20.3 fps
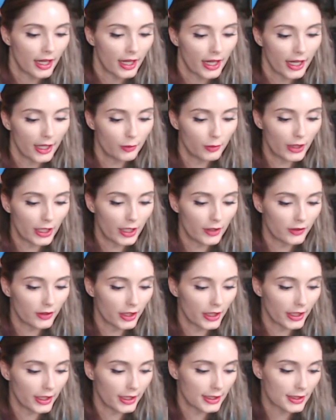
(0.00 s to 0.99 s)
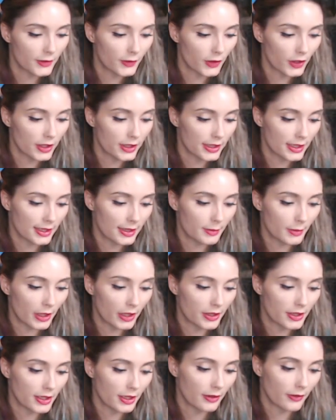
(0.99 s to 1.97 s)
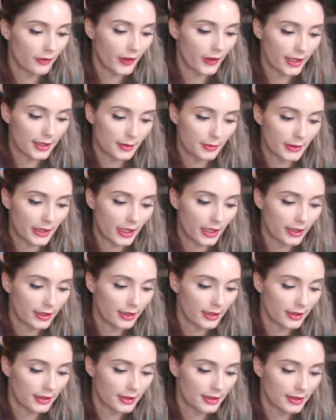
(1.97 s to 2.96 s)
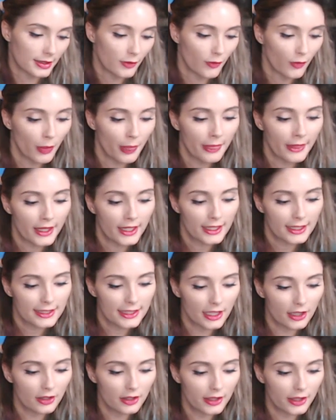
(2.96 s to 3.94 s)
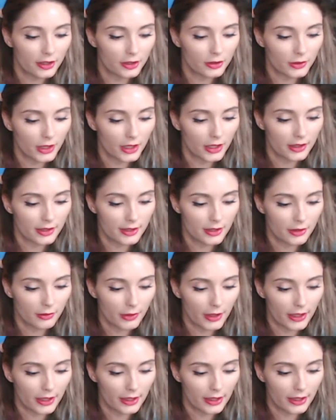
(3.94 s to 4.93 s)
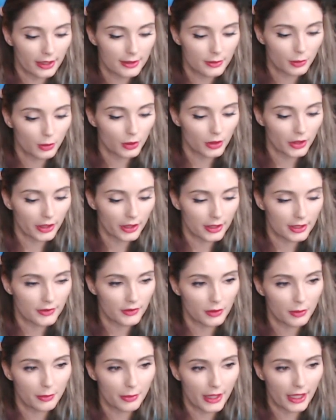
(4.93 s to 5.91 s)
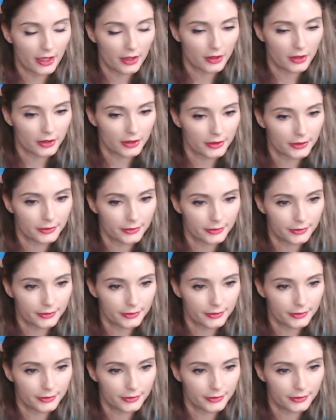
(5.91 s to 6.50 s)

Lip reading: And we have Alliance forces marching fast behind us. Tell Kilrog to ready his warriors for battle.